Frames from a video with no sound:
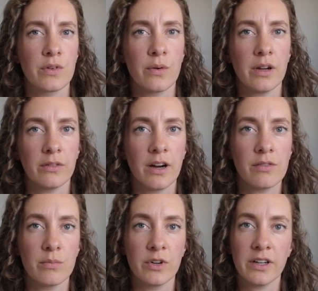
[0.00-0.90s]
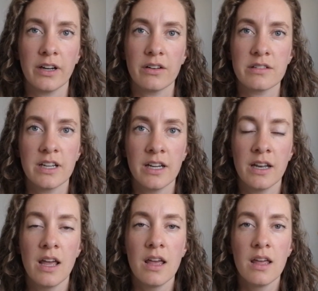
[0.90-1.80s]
one's quite rare from what I understand.